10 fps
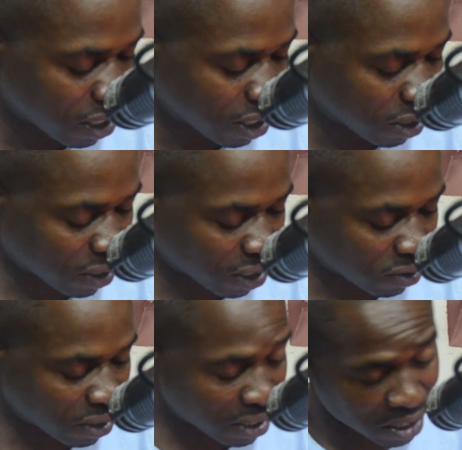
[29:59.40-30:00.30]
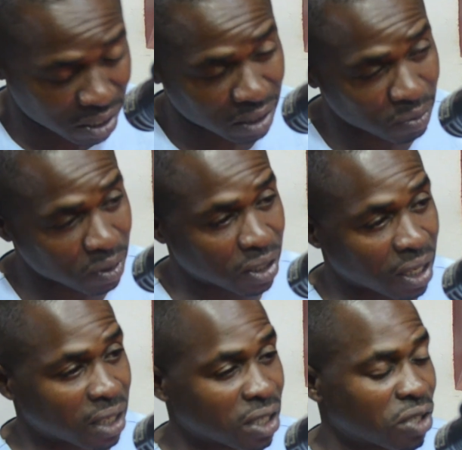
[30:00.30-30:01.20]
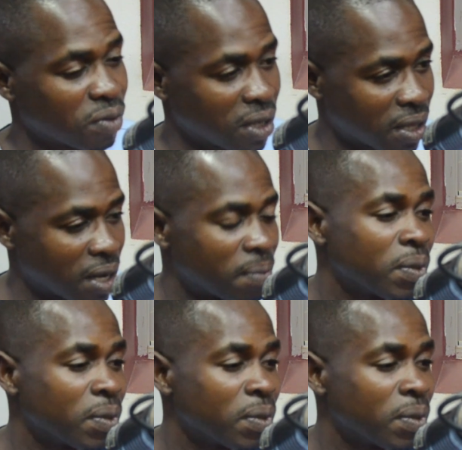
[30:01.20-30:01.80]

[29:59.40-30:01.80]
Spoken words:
You can join us and we chat together.